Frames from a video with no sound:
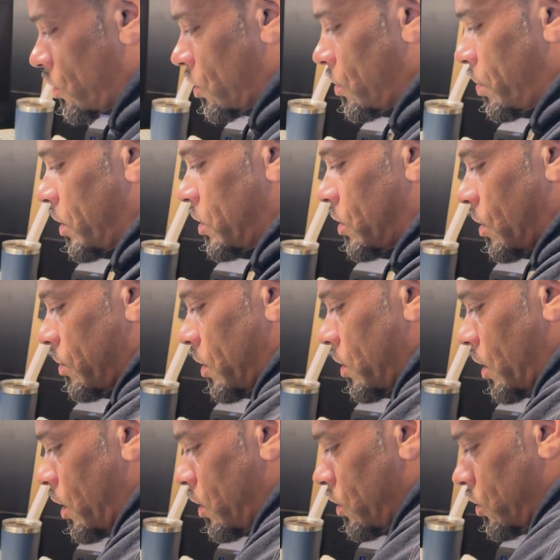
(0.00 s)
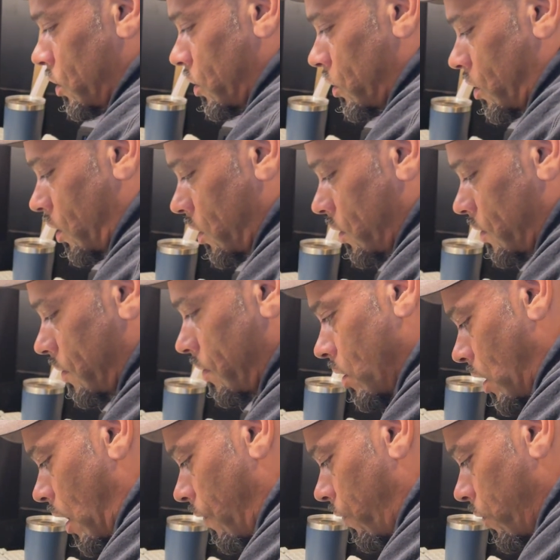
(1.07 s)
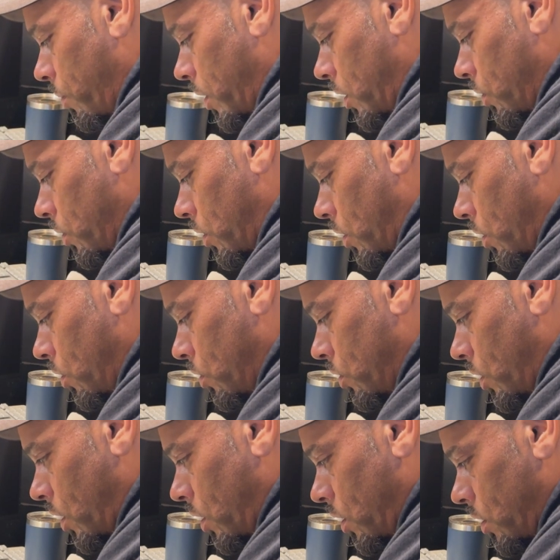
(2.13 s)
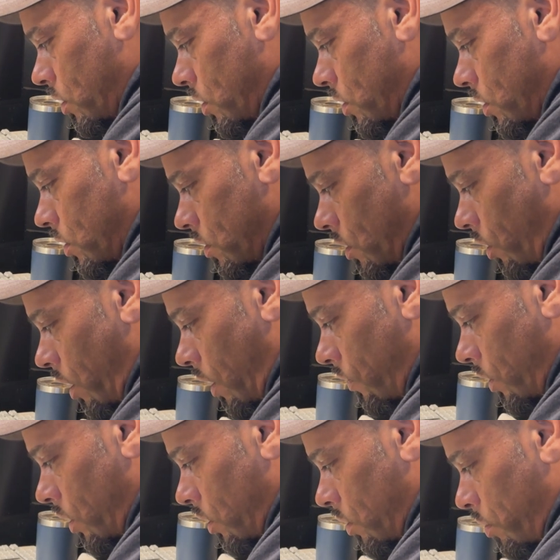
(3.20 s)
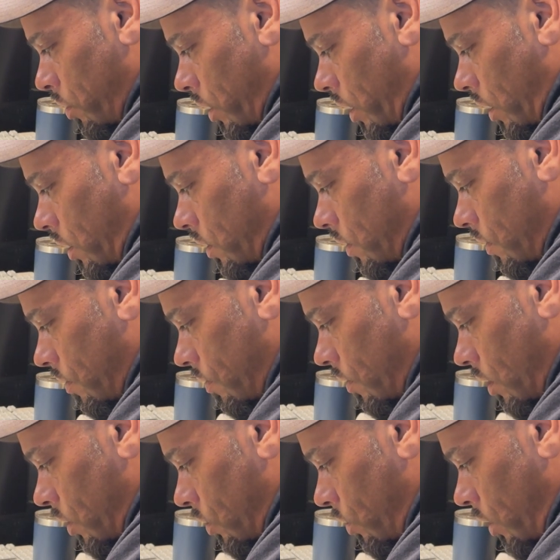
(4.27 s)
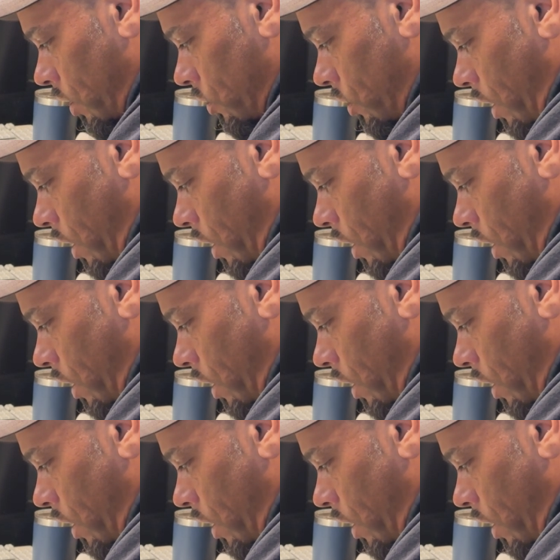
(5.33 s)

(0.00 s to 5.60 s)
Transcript: could just be something that you're just not familiar with using. So every other brick, because when they